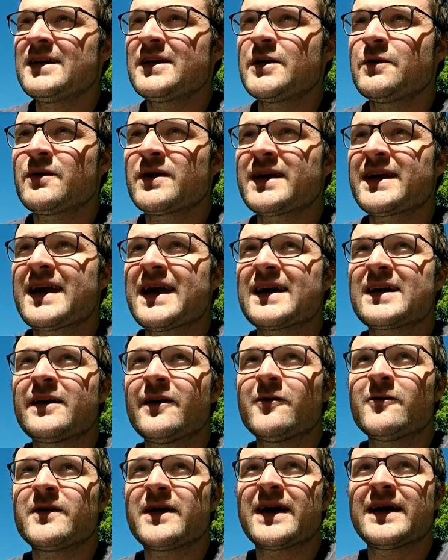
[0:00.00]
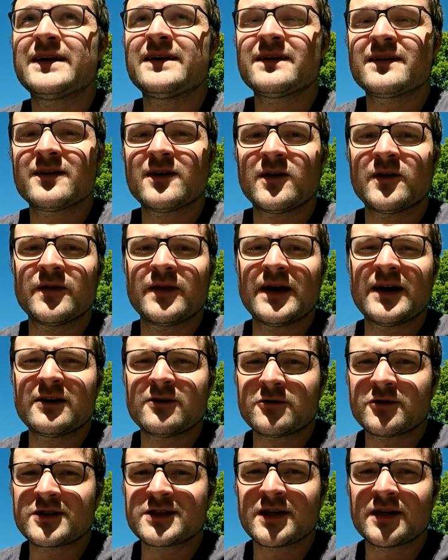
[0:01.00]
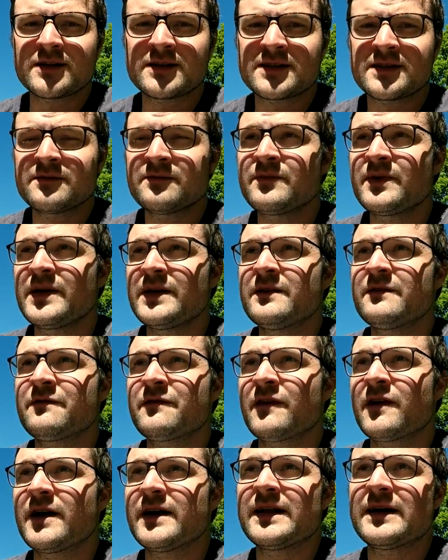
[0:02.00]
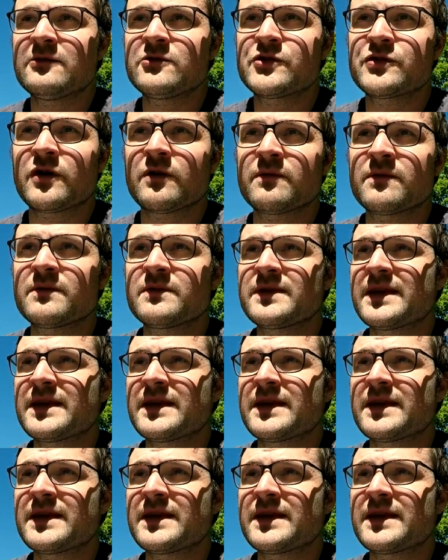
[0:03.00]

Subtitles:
you want to get a gold head on there or a tungsten beaded fly that will drop